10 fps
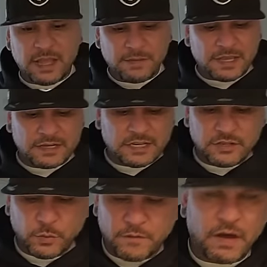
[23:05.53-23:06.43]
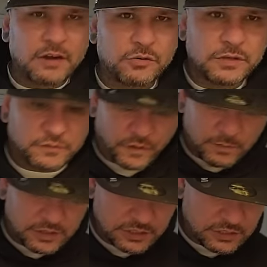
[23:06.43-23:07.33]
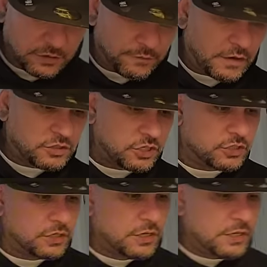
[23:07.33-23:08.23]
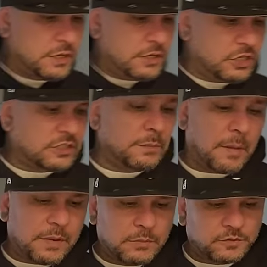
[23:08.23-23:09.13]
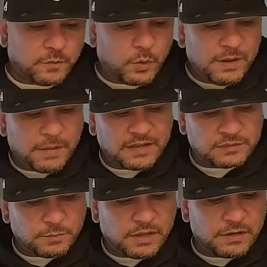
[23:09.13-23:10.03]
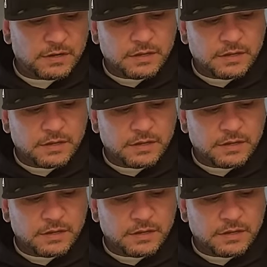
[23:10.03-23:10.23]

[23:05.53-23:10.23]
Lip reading: I'm not going to tell you what barrio he's from because he still functions just like my Primo's from Wilmas, but